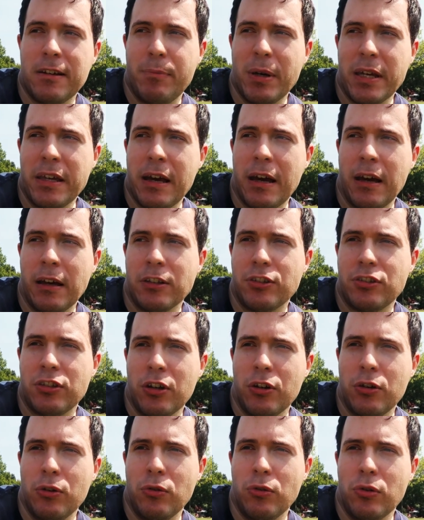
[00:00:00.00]
But yeah,
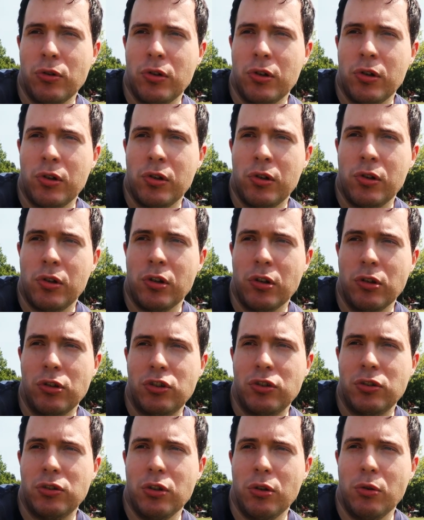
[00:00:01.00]
so
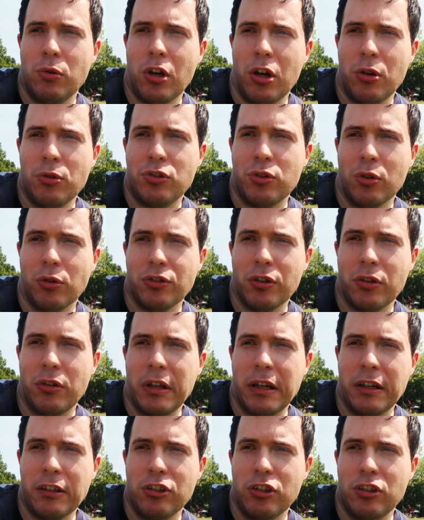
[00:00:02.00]
just do those sorts of
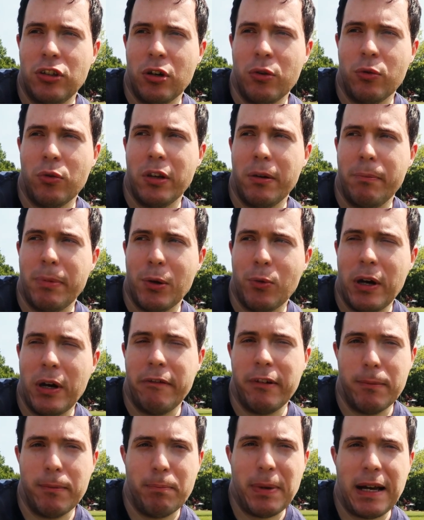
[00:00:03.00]
things. You don't want to be
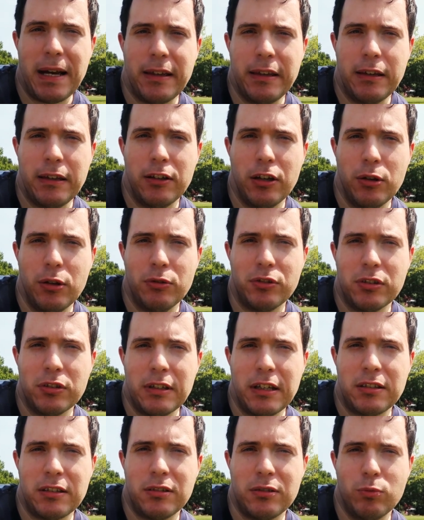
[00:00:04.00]
wearing baggy clothes,
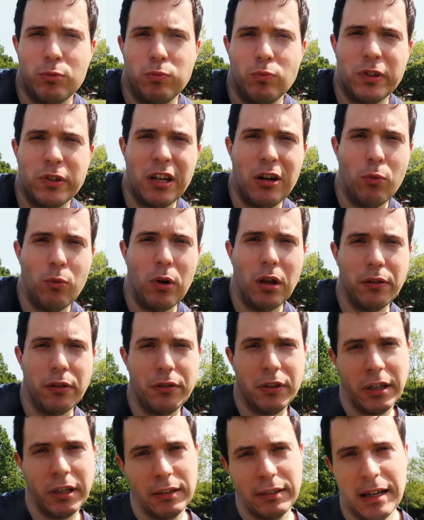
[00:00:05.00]
because that's, you know, one
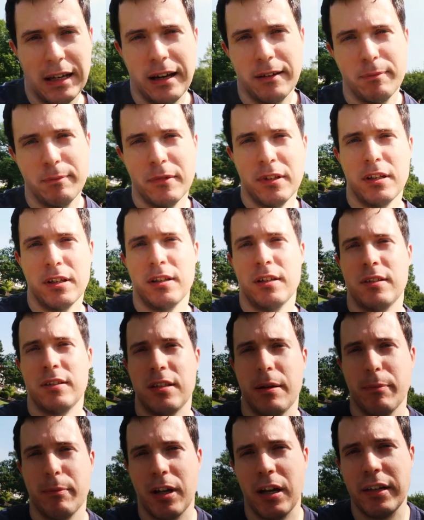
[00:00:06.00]
thing that
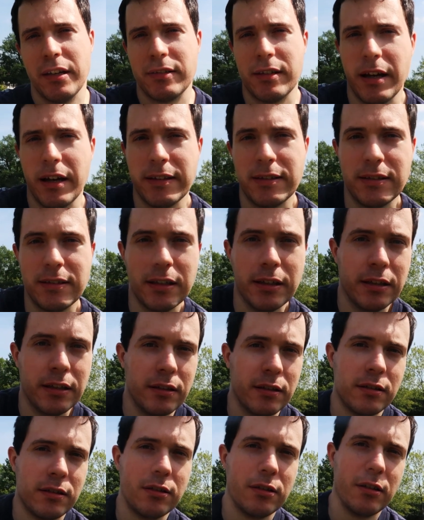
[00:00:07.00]
some guys that I
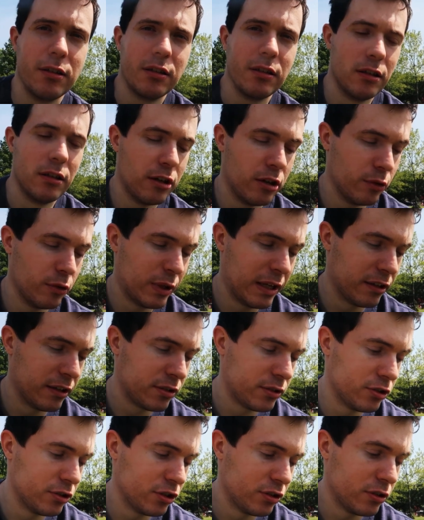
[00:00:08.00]
see, you know, when they're
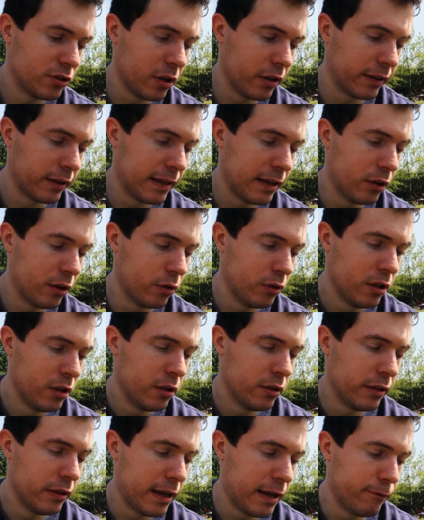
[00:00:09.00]
just starting out,
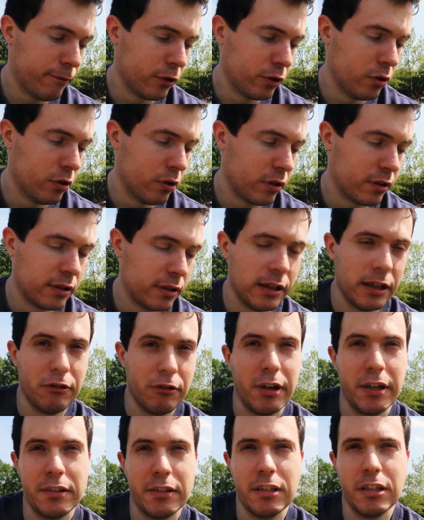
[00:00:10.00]
they haven't got a
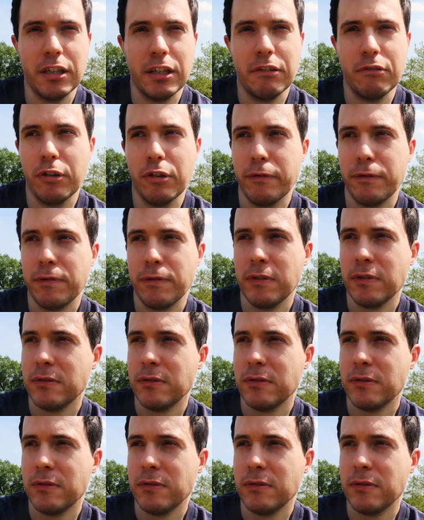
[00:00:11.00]
clear idea of